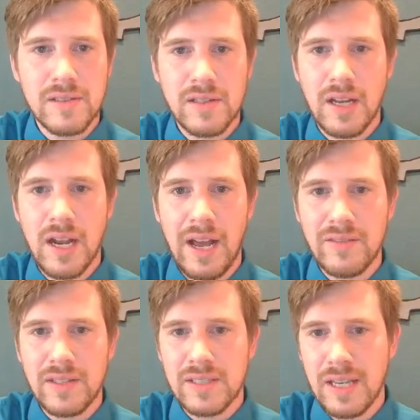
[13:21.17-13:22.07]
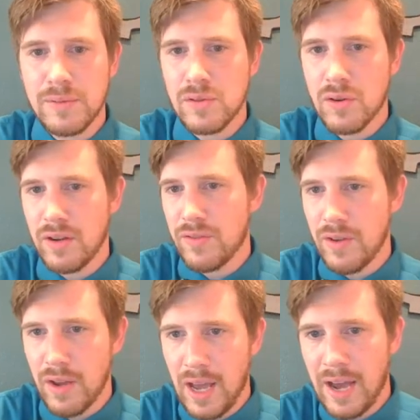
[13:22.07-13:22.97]
going to have this same sort of
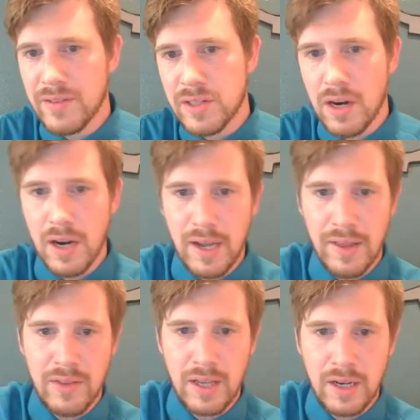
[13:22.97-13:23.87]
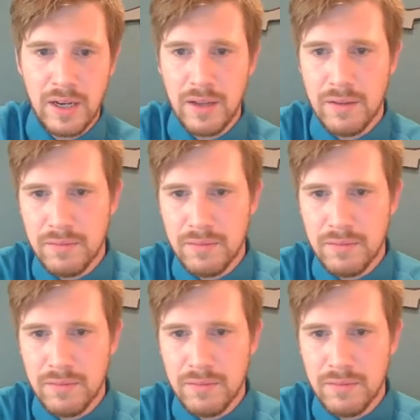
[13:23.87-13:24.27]
avatar and then